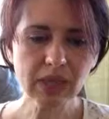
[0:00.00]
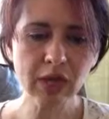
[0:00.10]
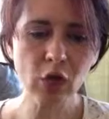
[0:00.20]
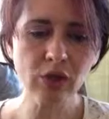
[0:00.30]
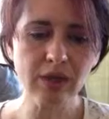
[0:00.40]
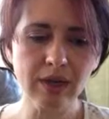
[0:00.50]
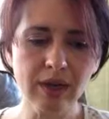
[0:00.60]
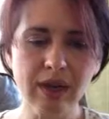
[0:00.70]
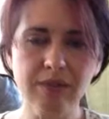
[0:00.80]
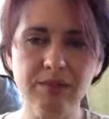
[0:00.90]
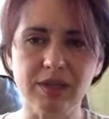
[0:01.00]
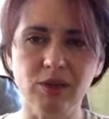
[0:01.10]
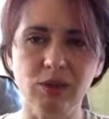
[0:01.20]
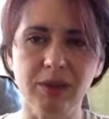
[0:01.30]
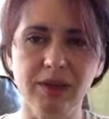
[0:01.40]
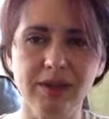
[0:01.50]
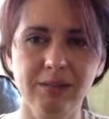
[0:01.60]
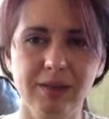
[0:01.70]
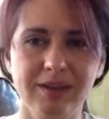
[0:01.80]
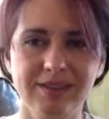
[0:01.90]
I know the names in
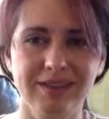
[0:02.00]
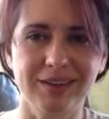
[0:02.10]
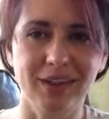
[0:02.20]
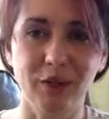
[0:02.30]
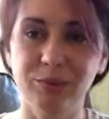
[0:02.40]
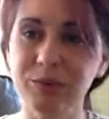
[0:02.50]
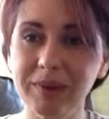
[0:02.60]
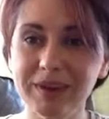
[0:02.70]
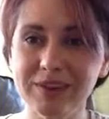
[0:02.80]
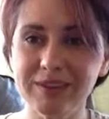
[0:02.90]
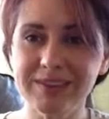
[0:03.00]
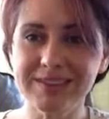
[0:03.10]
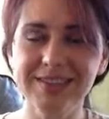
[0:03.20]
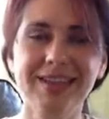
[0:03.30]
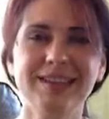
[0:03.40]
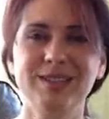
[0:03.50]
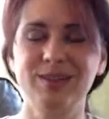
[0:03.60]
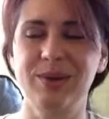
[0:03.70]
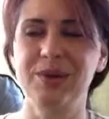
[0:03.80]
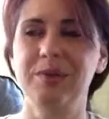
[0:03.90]
Romanian, but it's not gonna help you much if I say it.
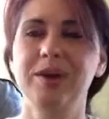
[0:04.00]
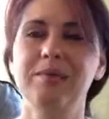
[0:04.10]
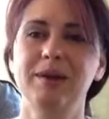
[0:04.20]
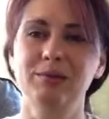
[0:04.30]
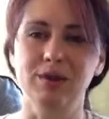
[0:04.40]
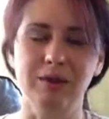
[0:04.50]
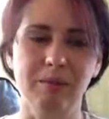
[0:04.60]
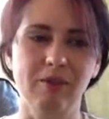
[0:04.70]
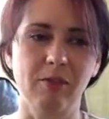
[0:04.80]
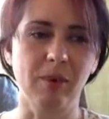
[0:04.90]
So anyway, but I'm talking about the